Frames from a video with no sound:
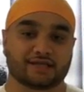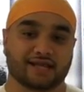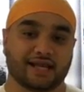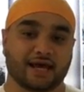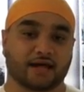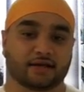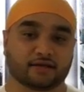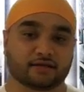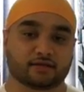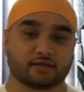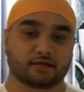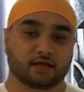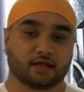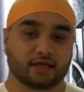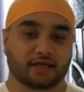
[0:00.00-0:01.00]
his land
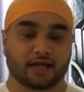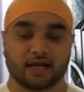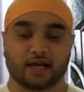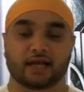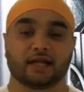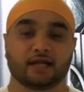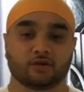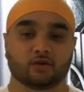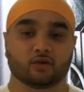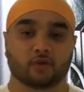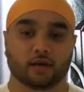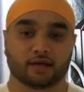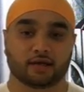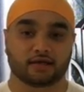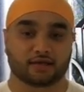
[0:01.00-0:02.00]
in an illegal
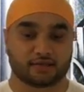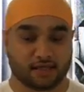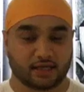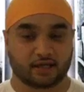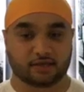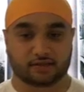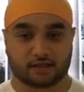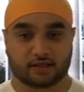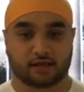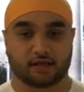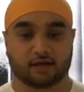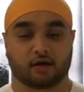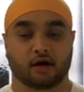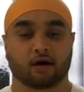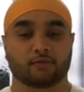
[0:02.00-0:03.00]
way, his
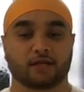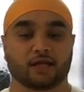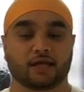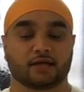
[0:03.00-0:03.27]
army